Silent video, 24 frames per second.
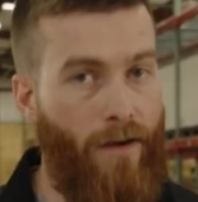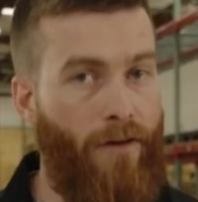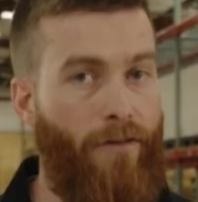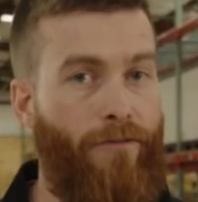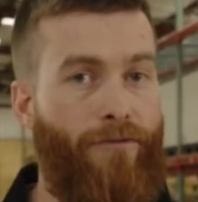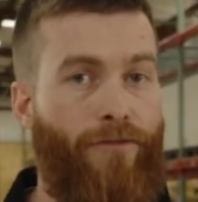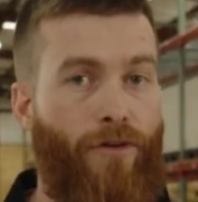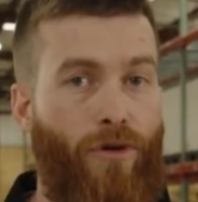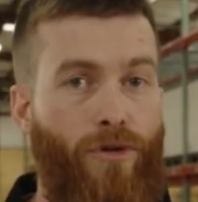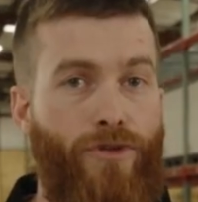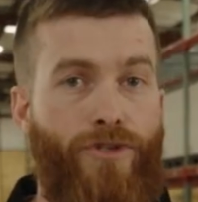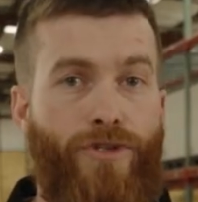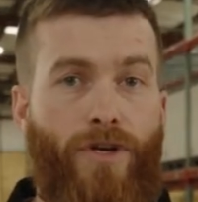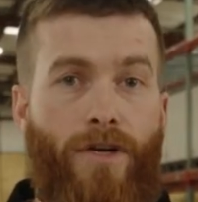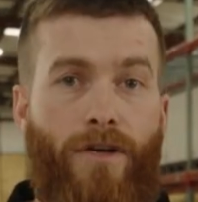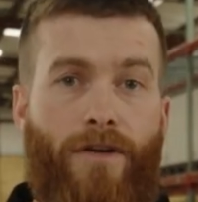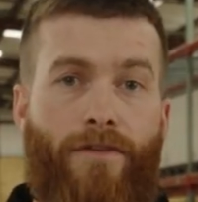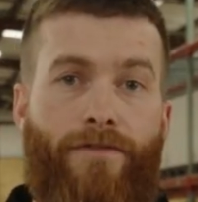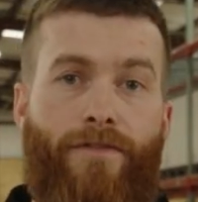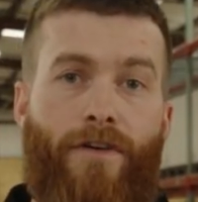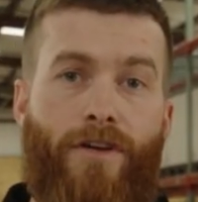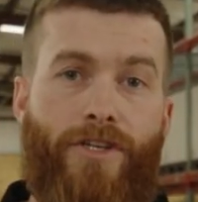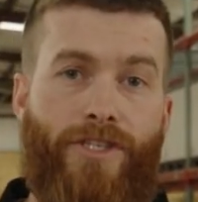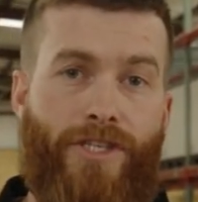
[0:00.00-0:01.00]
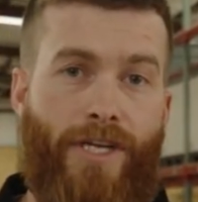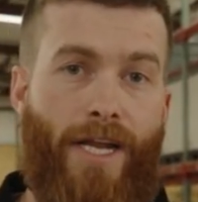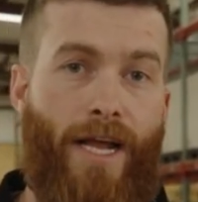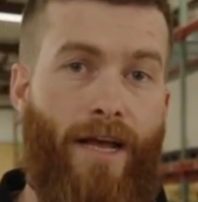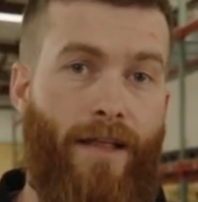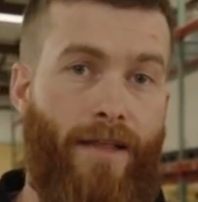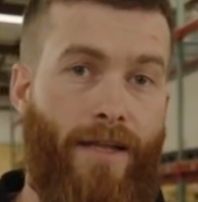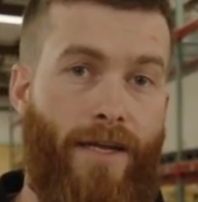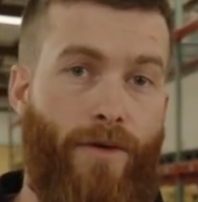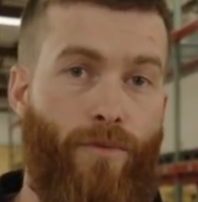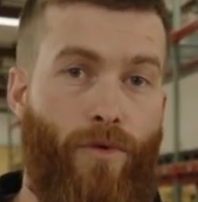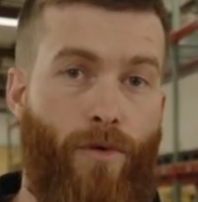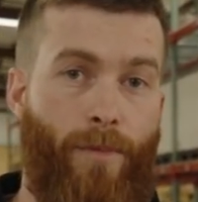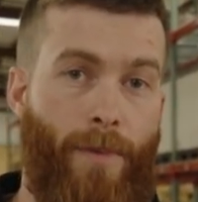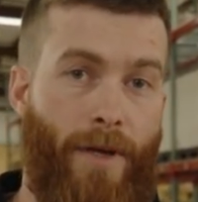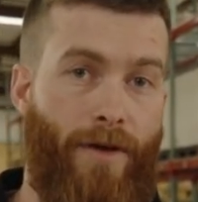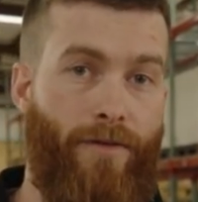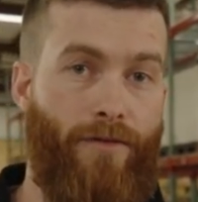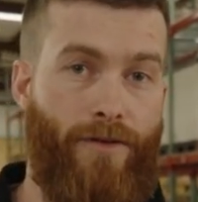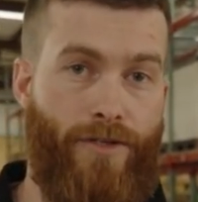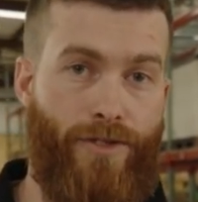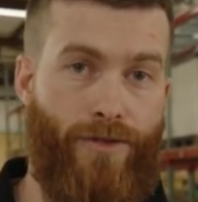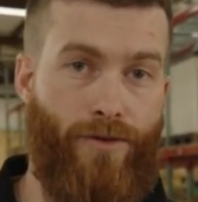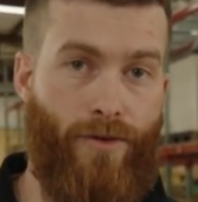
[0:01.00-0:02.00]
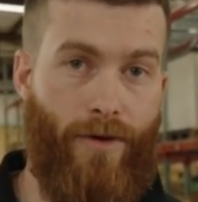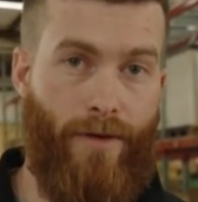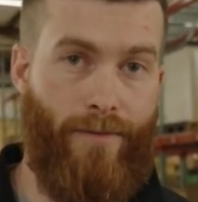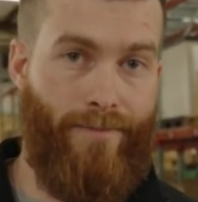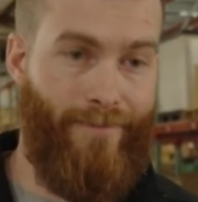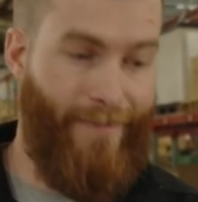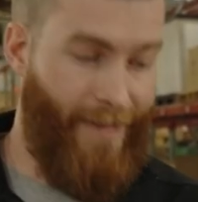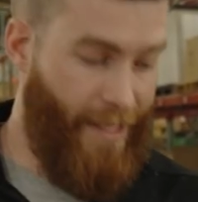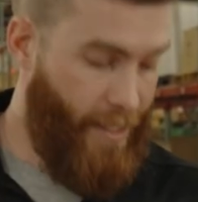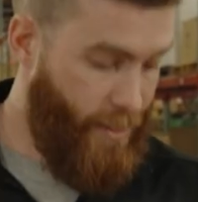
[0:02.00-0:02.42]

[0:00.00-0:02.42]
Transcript: full truck functionality will be restored.